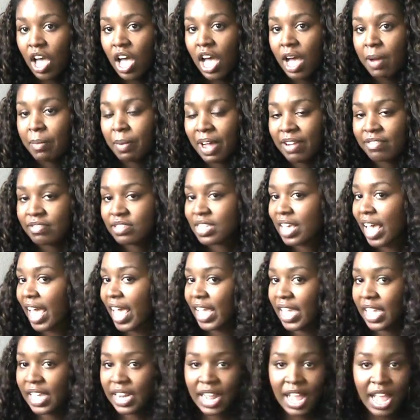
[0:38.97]
I've
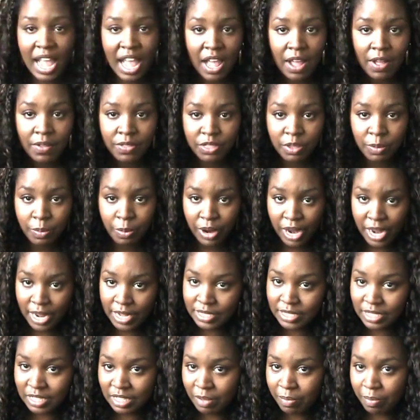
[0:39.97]
taken out the
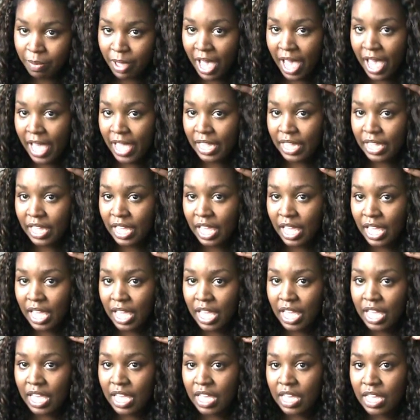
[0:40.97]
braids in the back
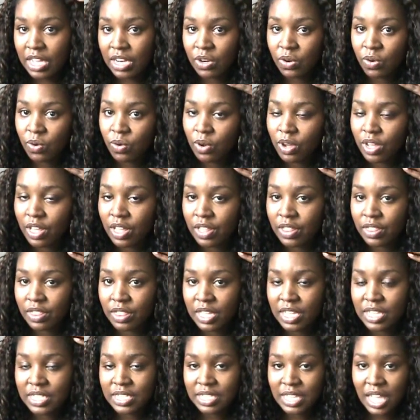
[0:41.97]
and on
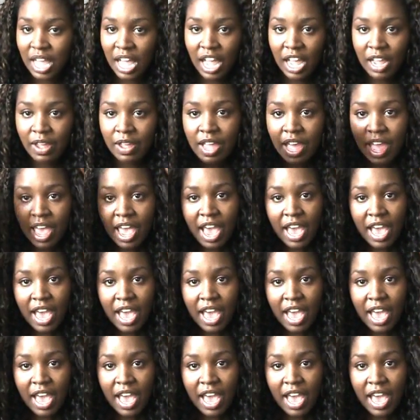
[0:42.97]
this side,